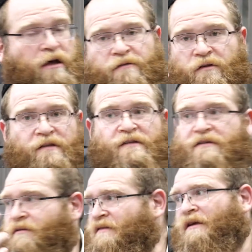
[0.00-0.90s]
So this is
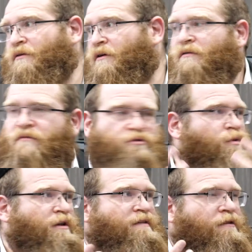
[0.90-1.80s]
the stira. So which
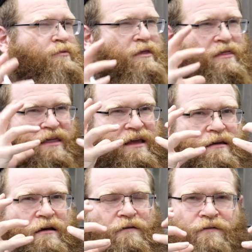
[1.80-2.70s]
one is it? Do we
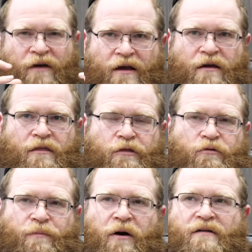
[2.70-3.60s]
think of the
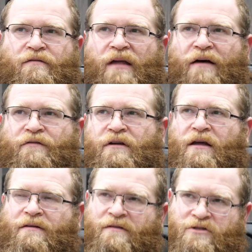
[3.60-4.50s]
three parts of davening
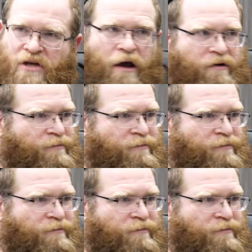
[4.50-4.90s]
as Shachris,